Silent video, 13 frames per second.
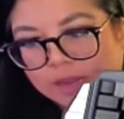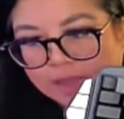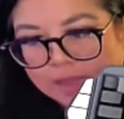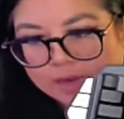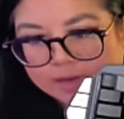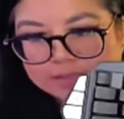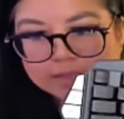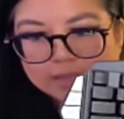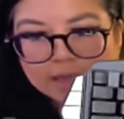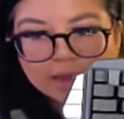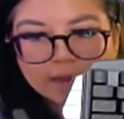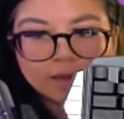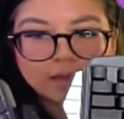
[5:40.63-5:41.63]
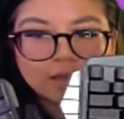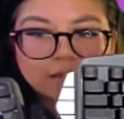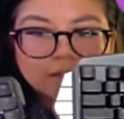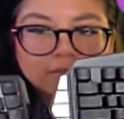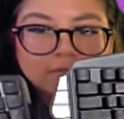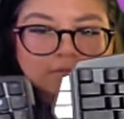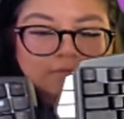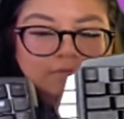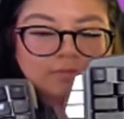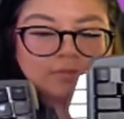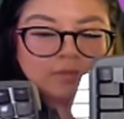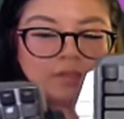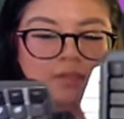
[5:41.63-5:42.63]
It is like,
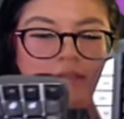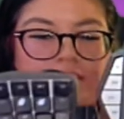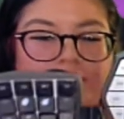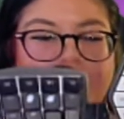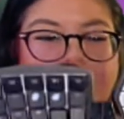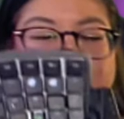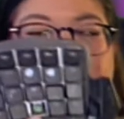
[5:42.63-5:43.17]
okay,